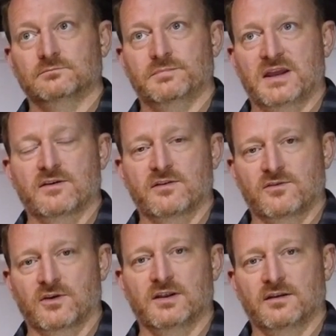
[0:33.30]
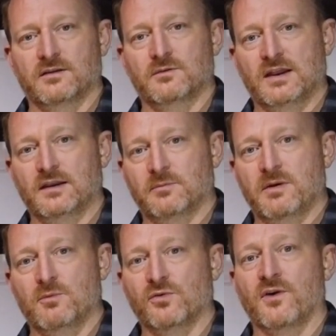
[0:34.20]
because I took a little, a little
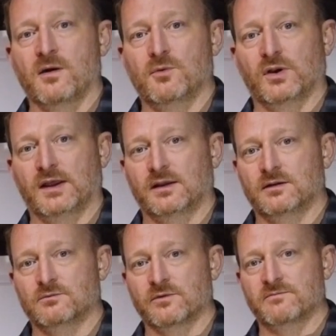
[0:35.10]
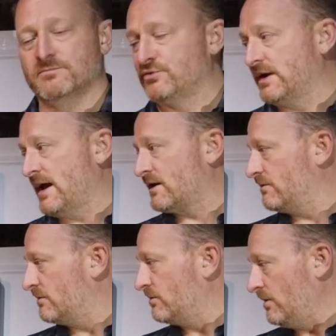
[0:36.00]
bit more time on it and was pretty
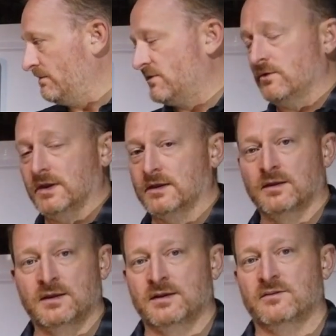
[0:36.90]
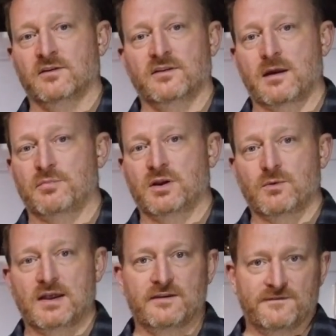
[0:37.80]
accurate with what I was doing. Turned out pretty
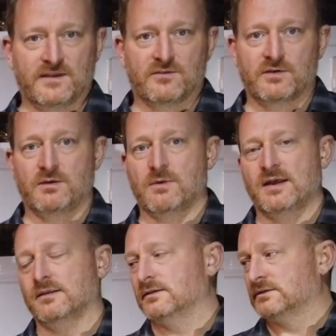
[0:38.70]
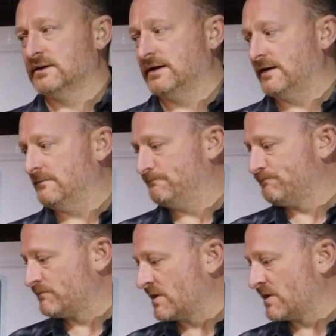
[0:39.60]
well. It fits really well. Um,